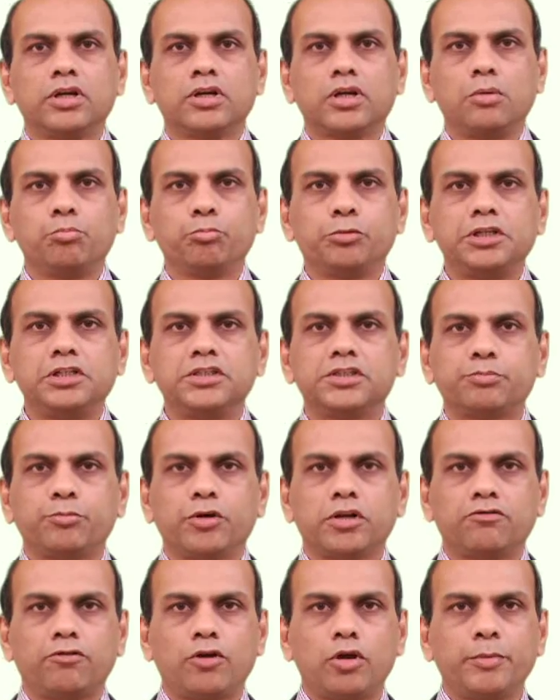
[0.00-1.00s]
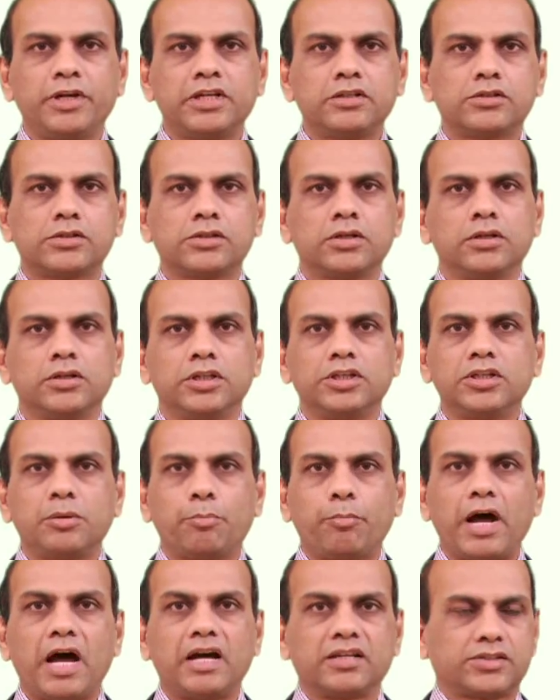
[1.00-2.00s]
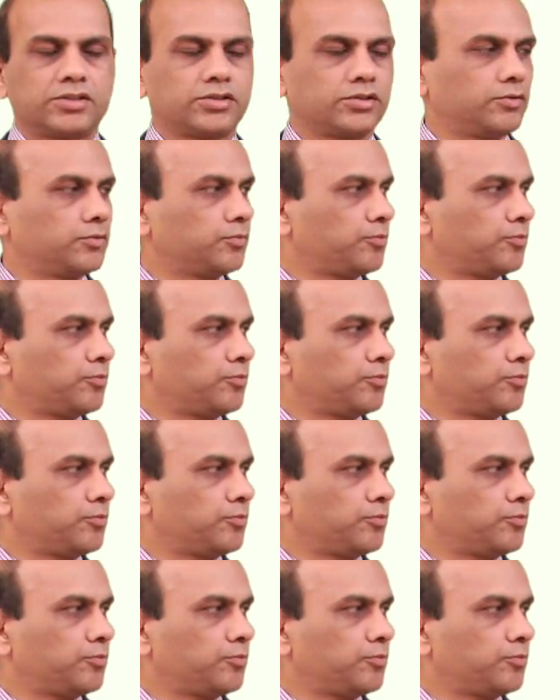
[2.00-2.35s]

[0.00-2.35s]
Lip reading: company's performance in the past.